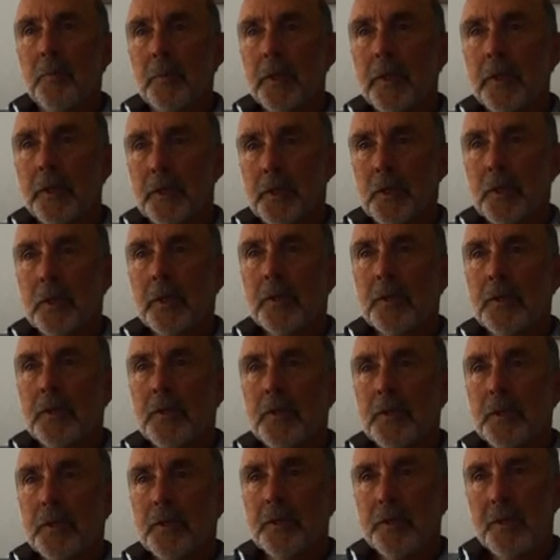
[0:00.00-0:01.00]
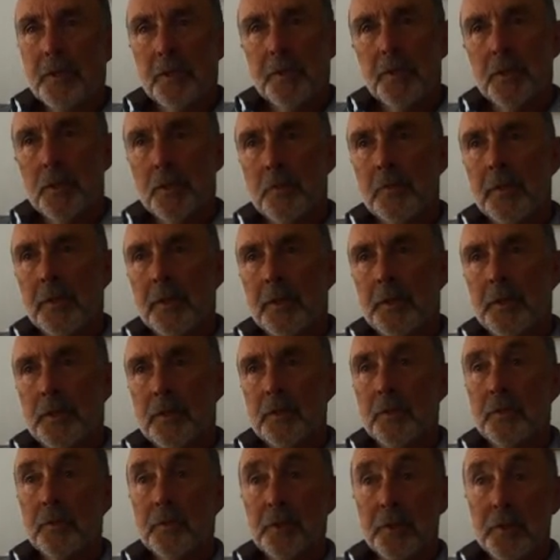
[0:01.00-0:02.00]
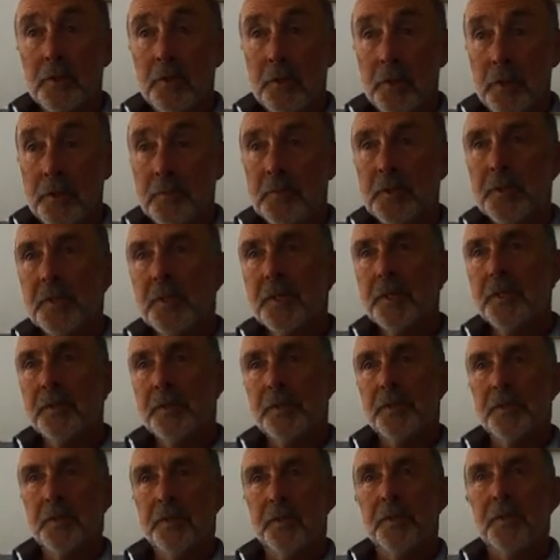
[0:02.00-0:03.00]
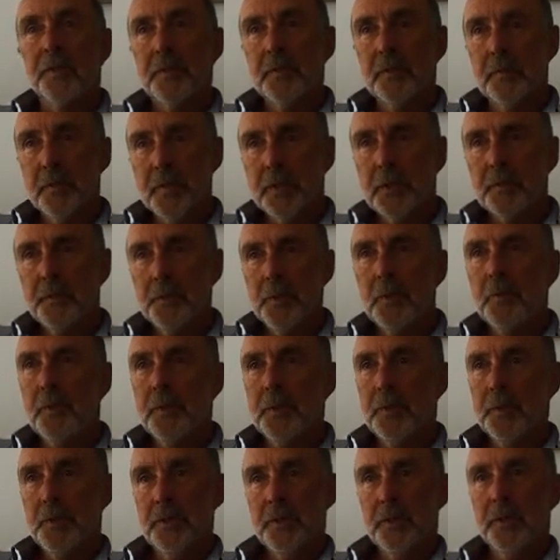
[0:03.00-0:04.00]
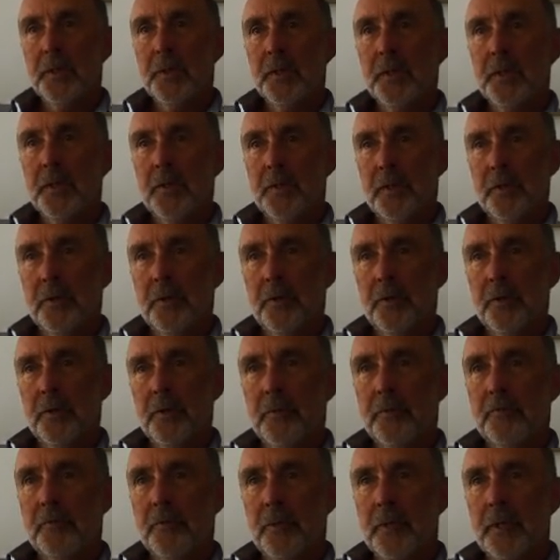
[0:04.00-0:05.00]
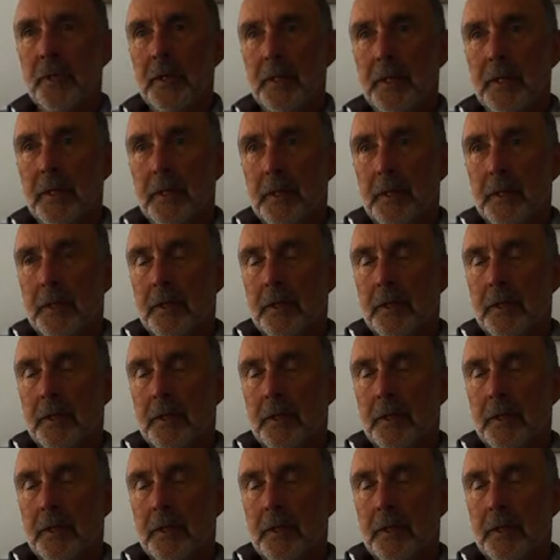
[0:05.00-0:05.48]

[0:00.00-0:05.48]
about changing the situation or circumstances that they're experiencing in their life. Yeah.